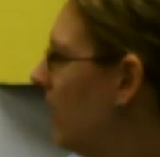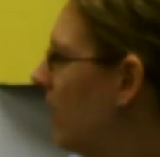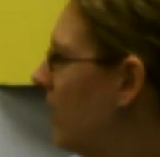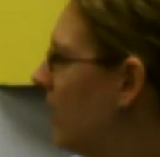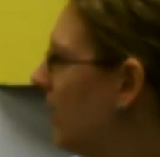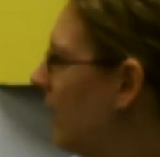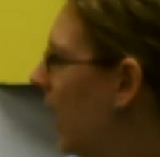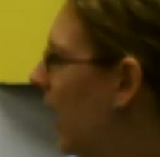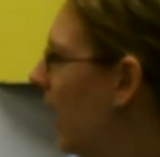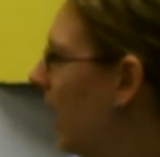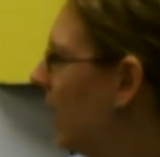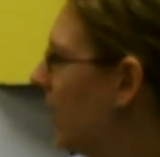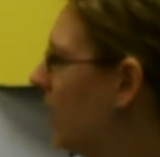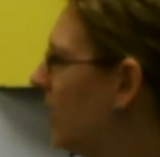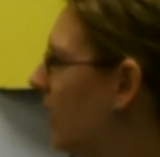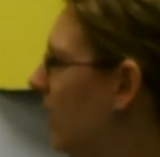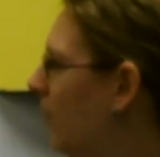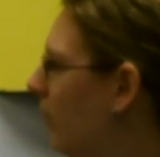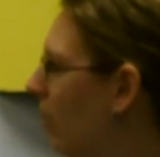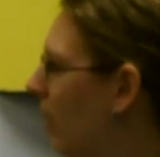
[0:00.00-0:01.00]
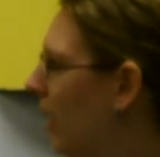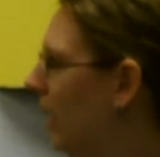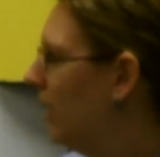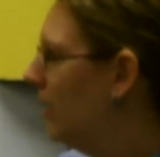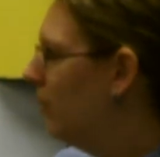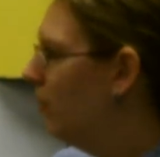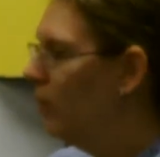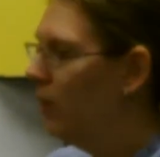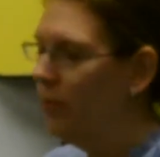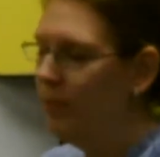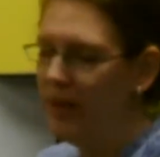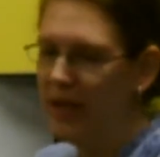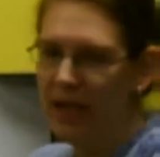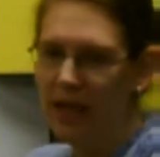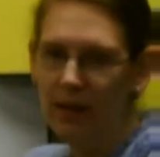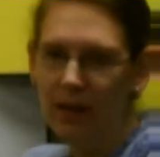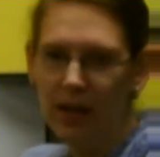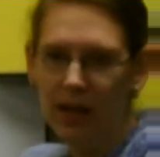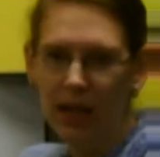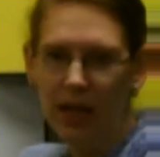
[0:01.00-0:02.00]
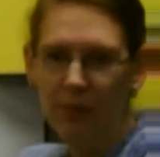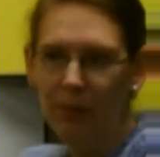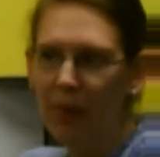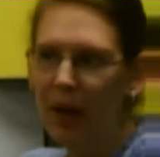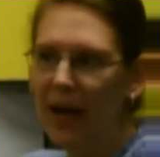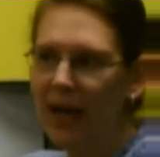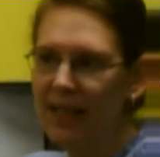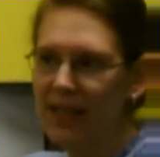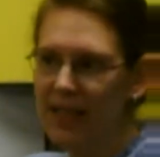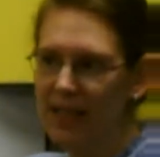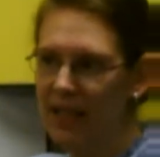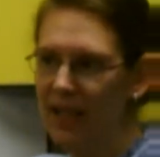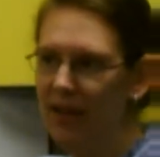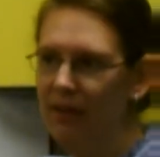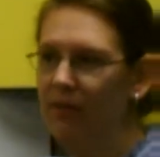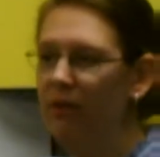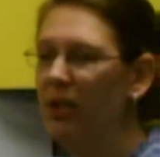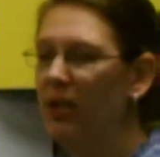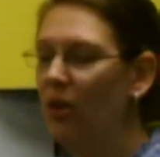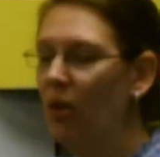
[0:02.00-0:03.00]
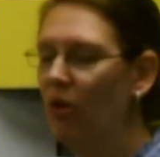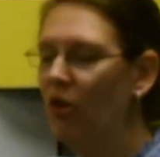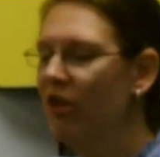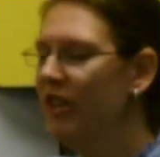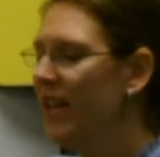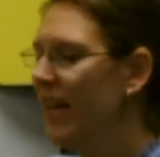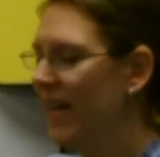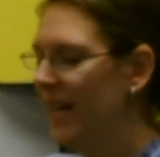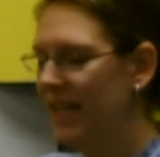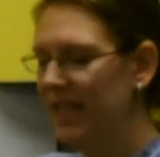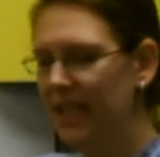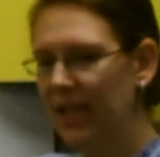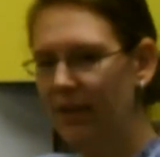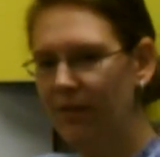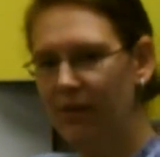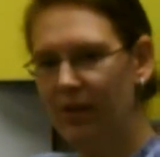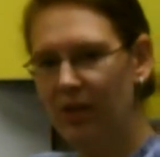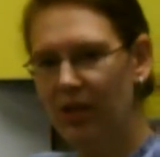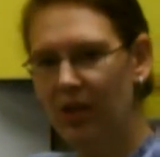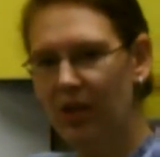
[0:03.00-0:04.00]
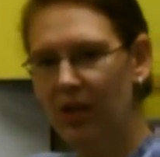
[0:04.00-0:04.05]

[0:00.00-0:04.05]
these x and y's will be in positives or negatives?